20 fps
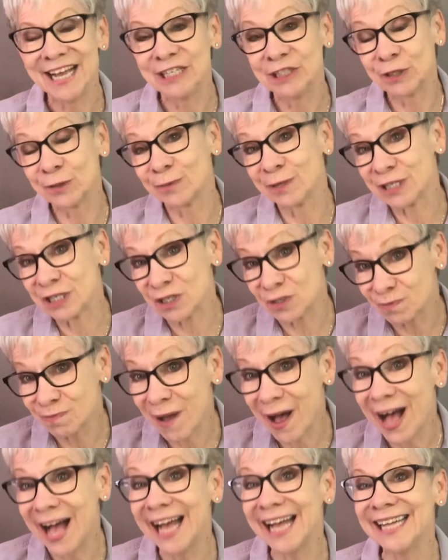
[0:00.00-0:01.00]

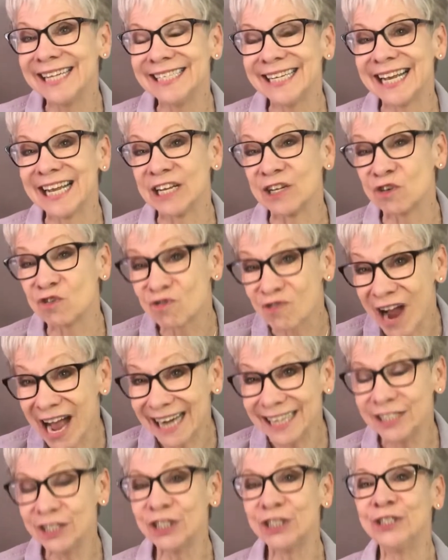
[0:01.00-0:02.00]
in
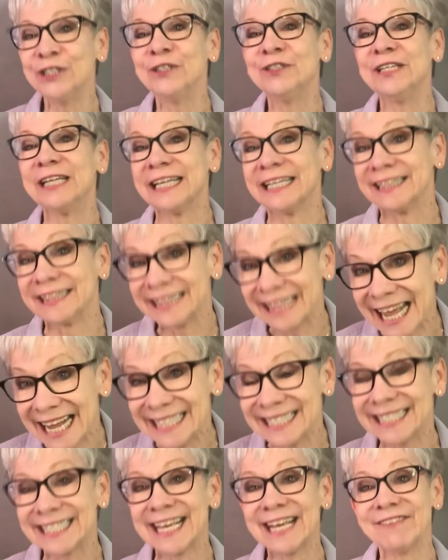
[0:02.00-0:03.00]
gratitude, in
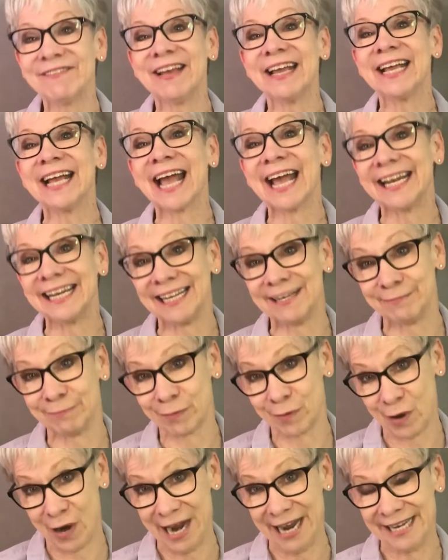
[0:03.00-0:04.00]
thanksgiving, and in
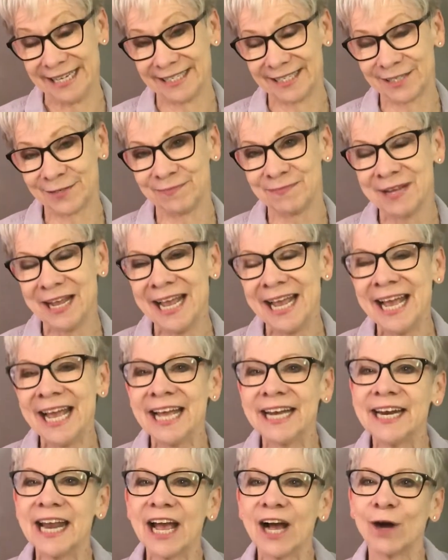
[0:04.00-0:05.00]
praise.
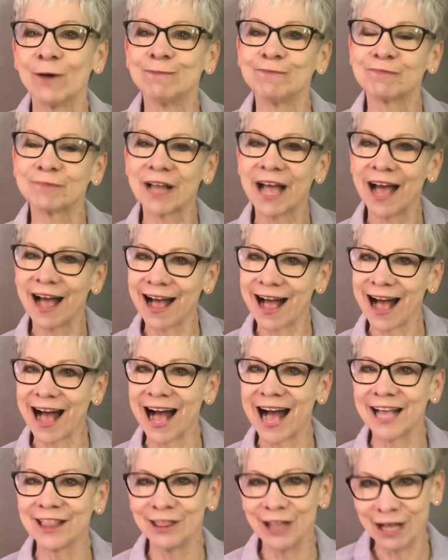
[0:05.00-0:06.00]
Now,
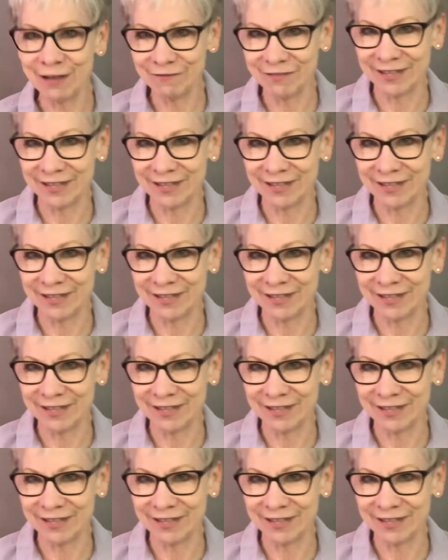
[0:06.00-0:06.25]
I love